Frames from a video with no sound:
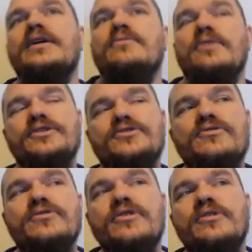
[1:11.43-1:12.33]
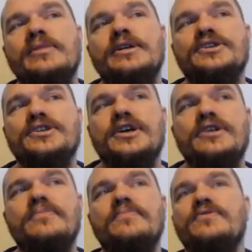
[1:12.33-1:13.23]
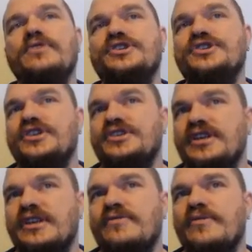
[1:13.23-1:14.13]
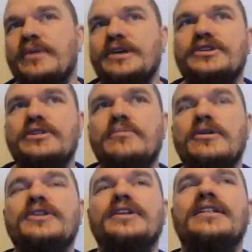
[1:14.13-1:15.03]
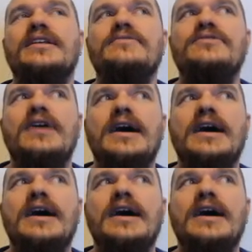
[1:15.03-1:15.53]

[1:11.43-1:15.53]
One is called Kerbal Engineer, which is just an informational mod that gives you